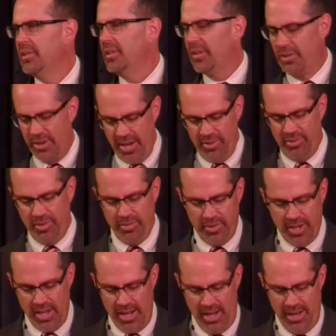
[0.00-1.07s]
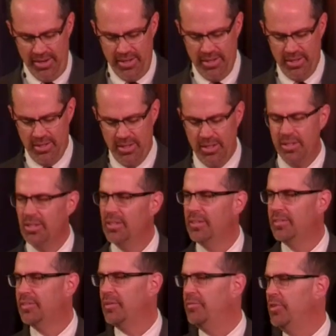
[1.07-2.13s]
the grace of God,
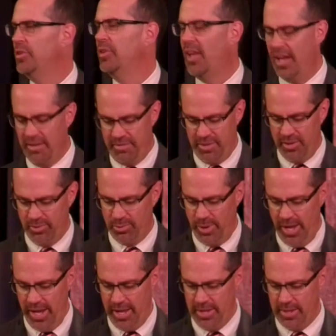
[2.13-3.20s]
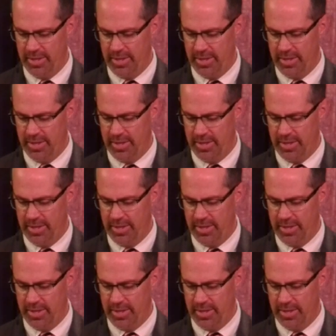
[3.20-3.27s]
to view life this way?